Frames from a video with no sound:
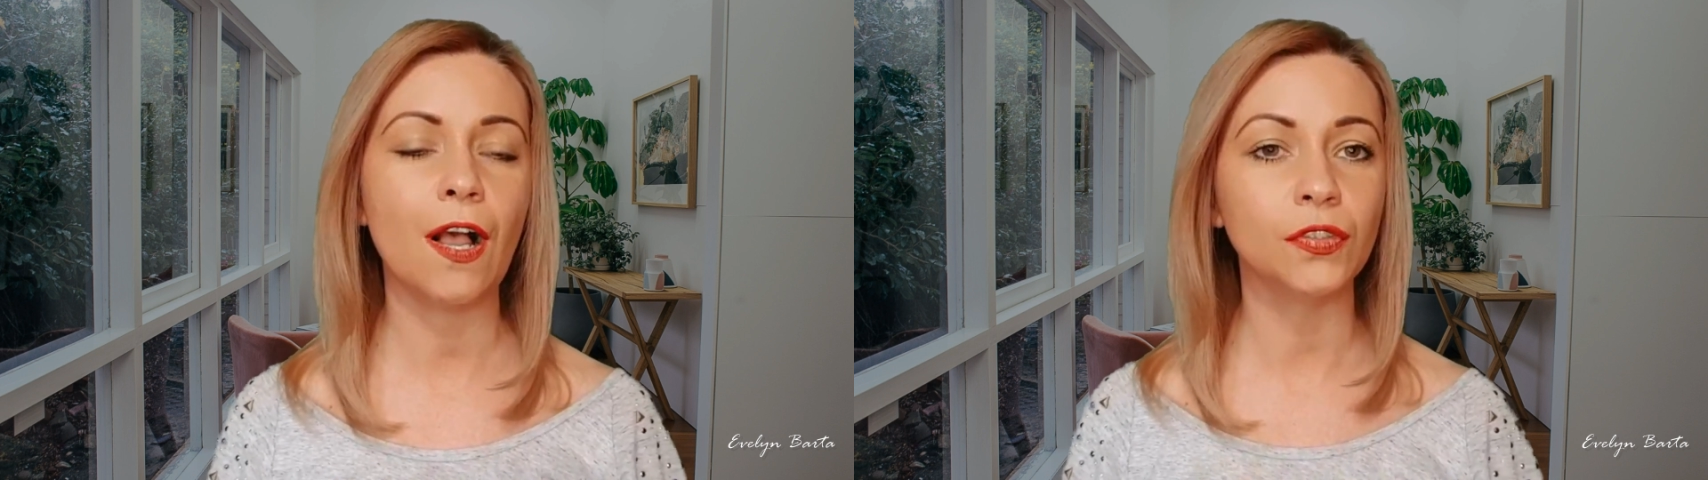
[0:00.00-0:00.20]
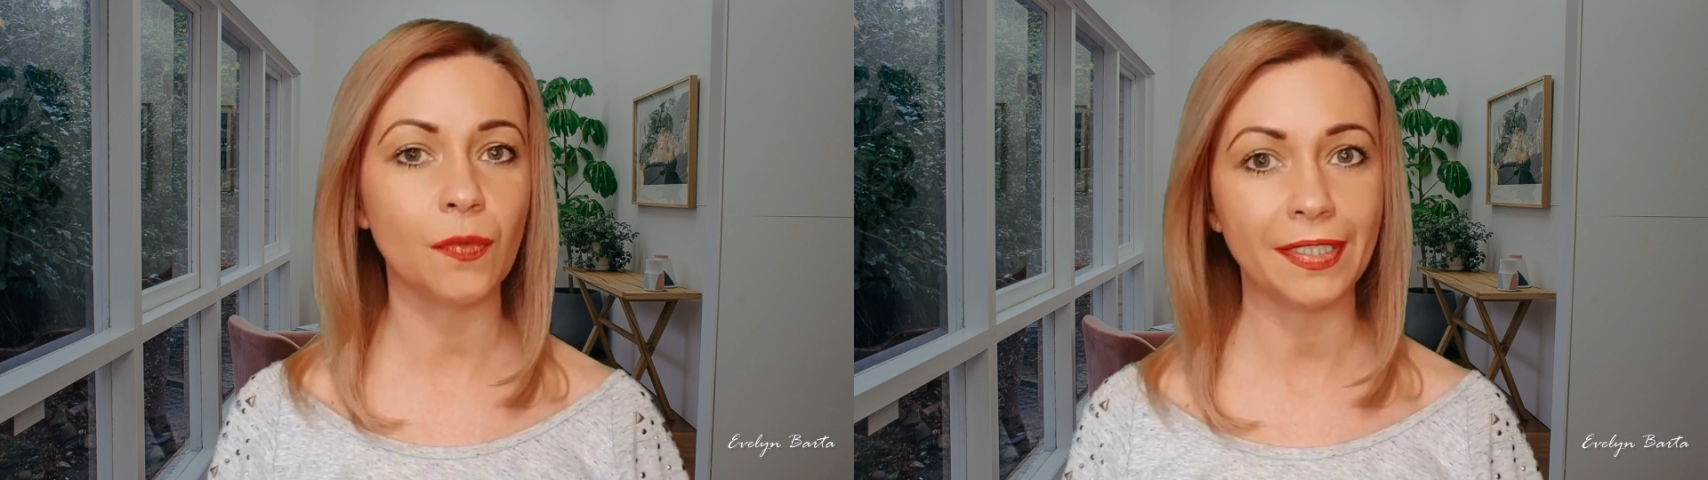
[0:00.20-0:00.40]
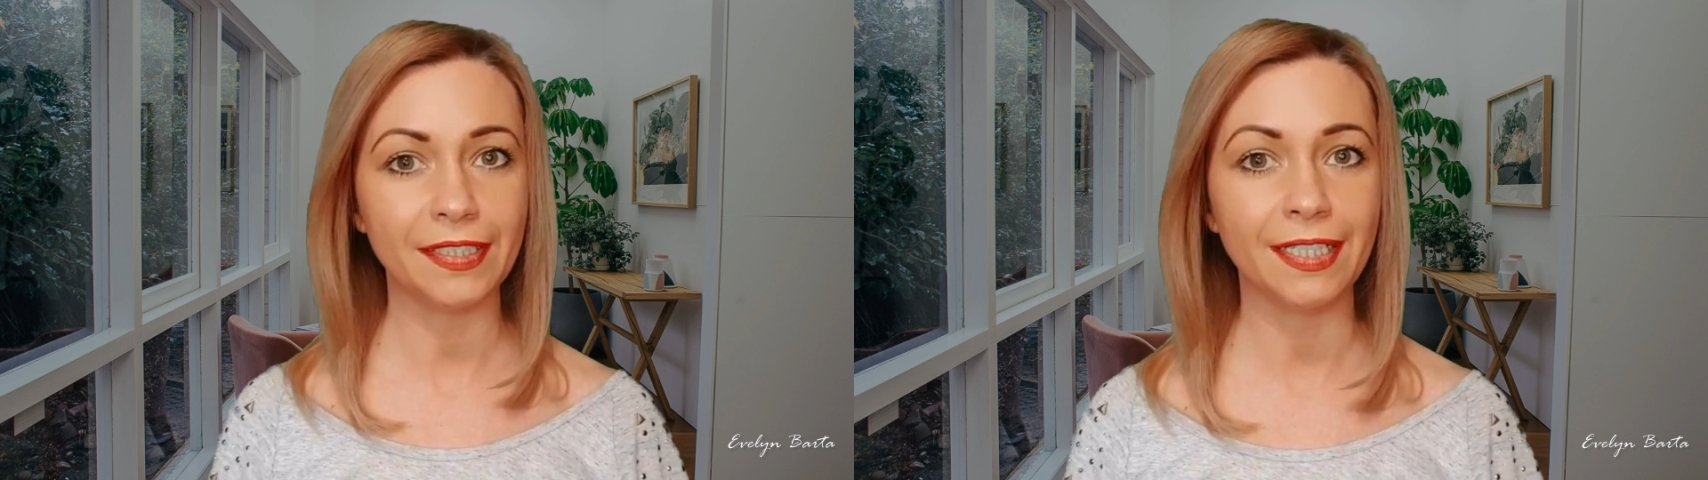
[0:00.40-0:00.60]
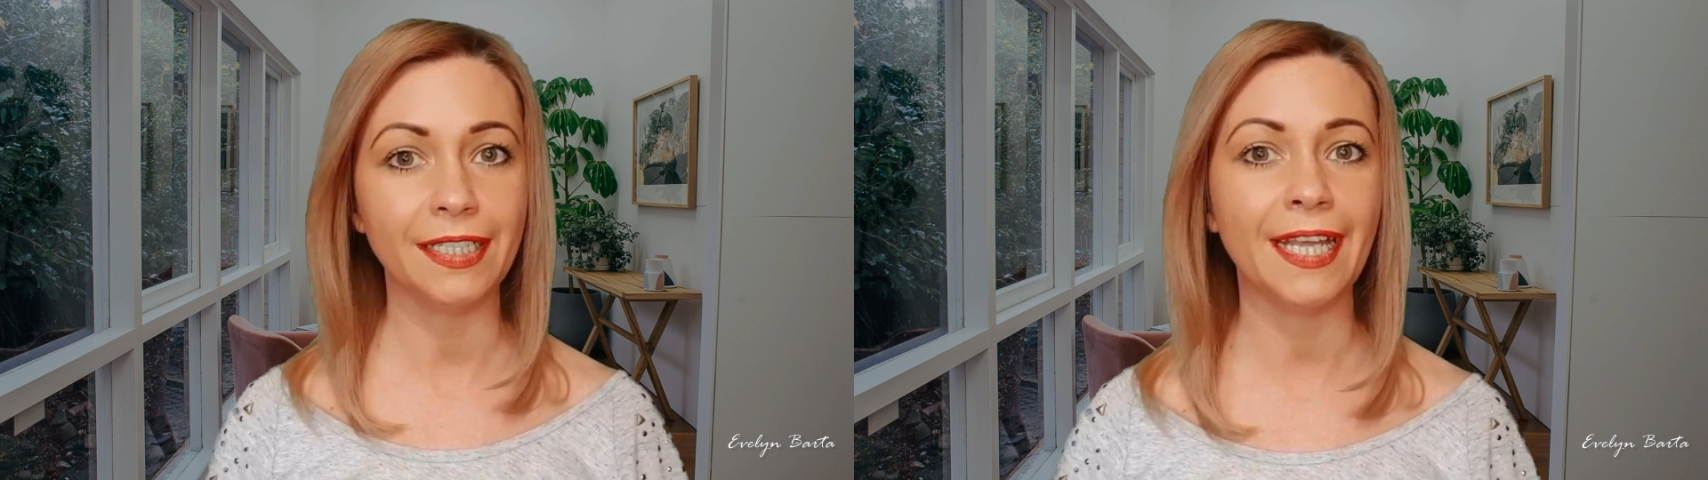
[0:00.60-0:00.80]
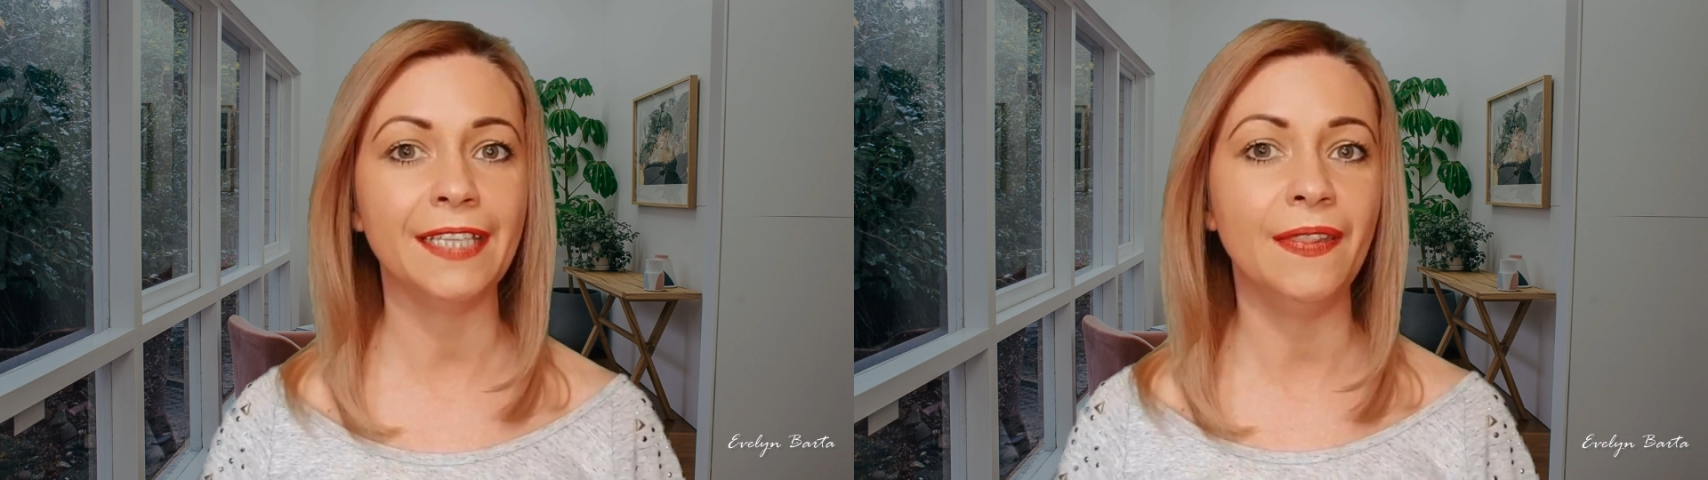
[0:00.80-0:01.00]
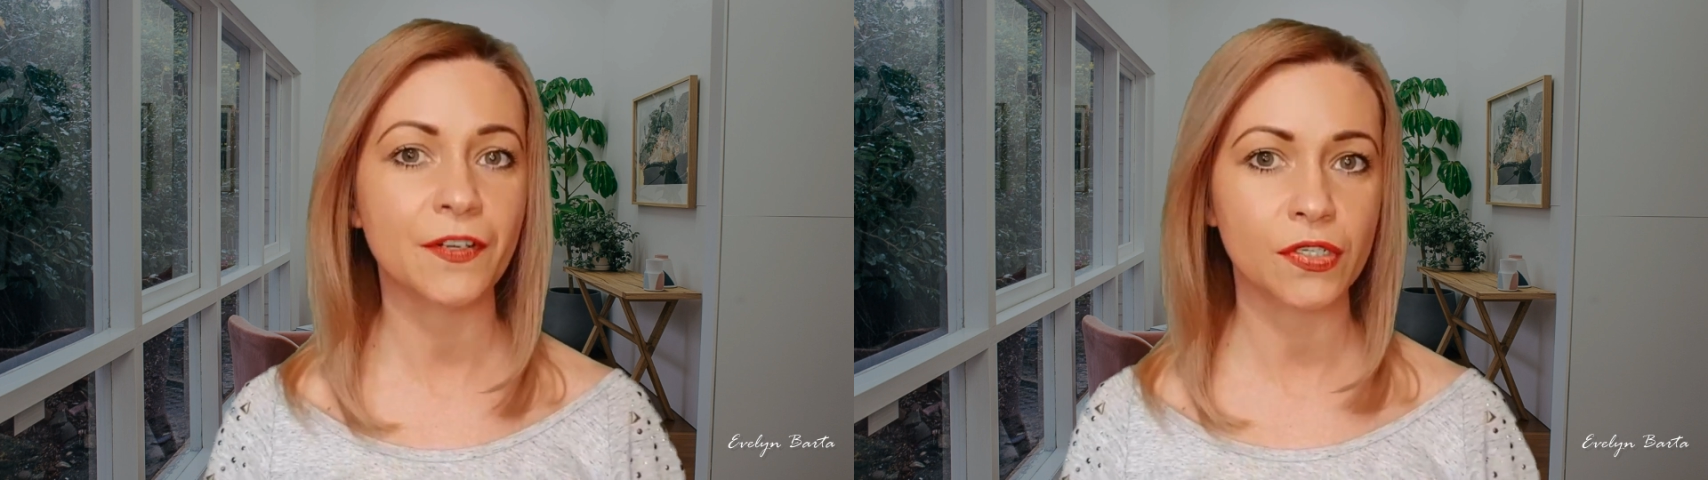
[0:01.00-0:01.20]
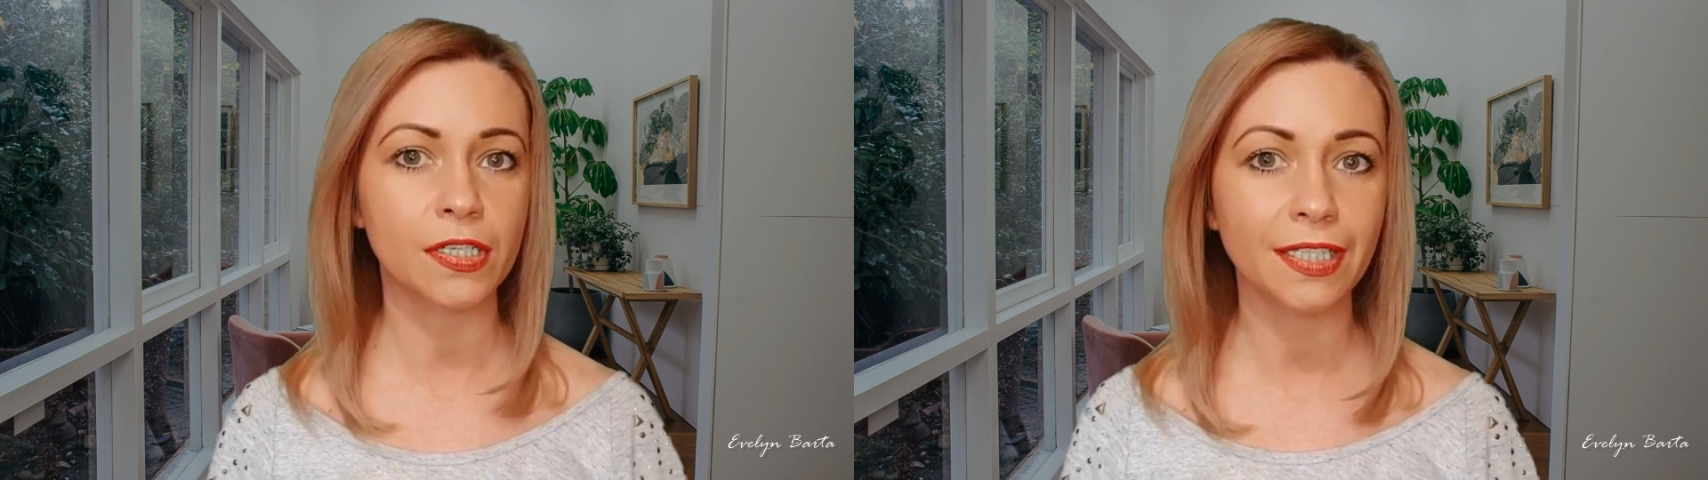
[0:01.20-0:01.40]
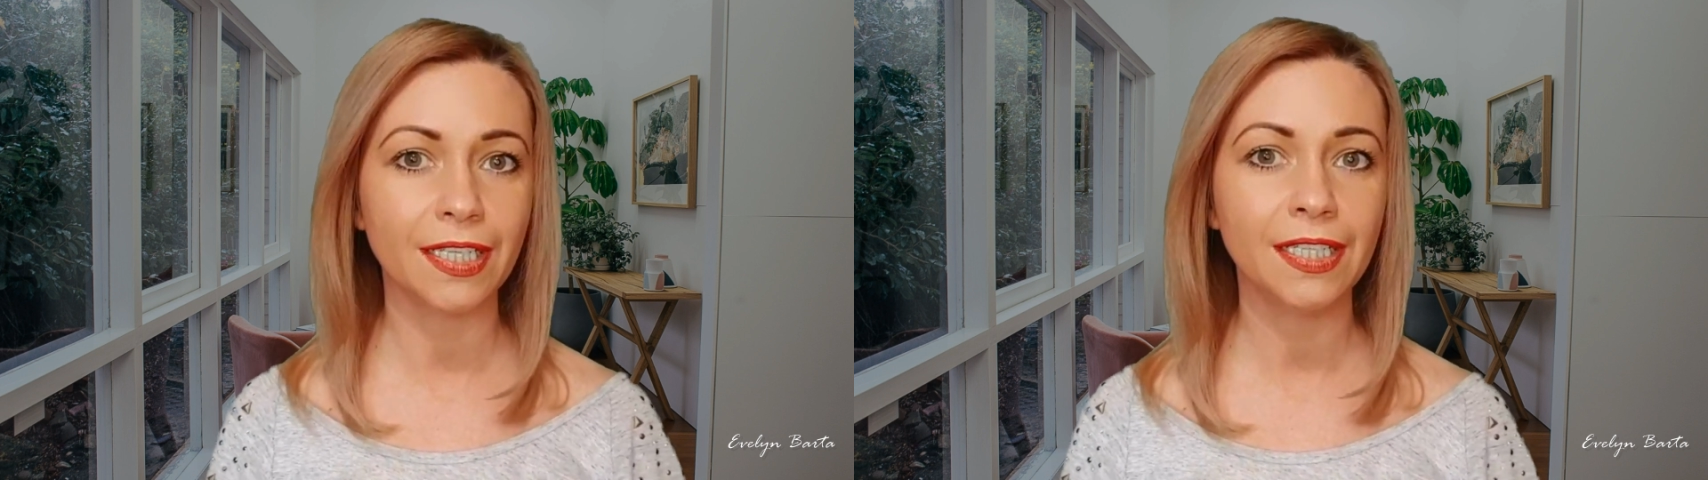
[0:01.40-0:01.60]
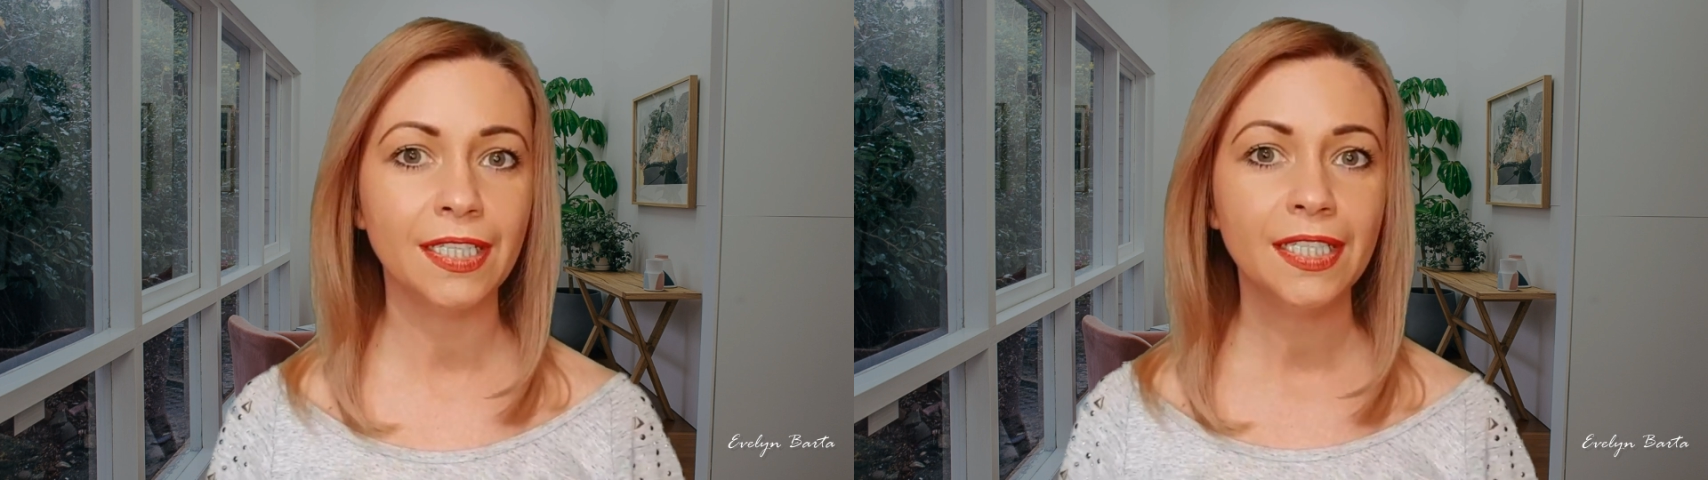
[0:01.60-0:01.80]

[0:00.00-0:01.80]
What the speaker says: automatically and naturally.